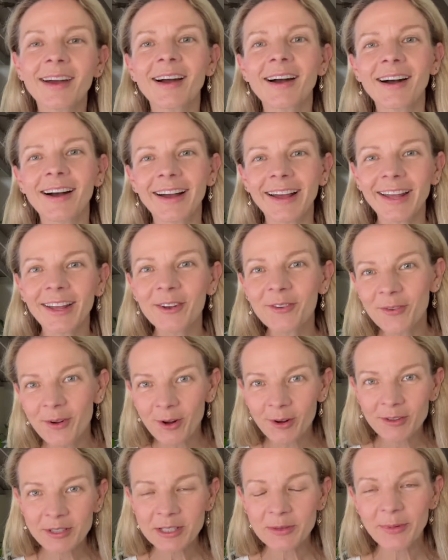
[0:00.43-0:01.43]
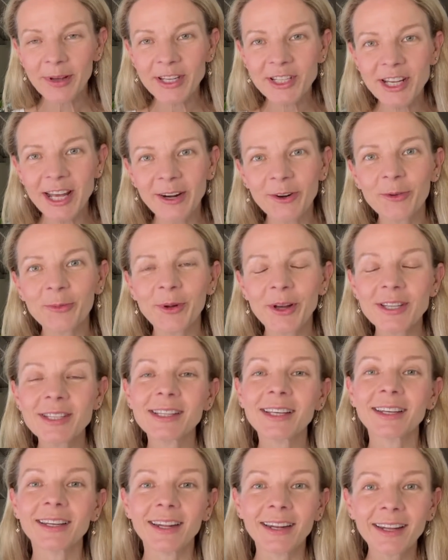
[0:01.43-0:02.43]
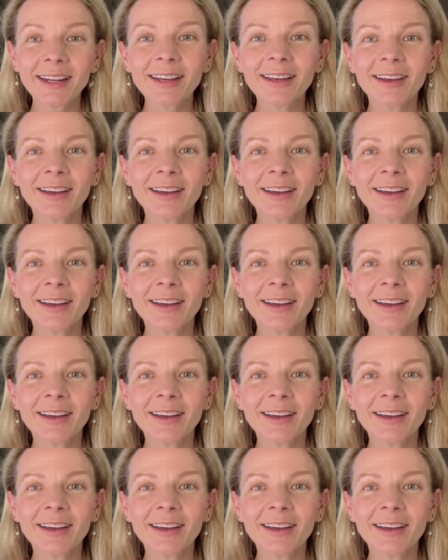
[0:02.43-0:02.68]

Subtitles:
Hi, welcome to my channel, Mostly Knitting.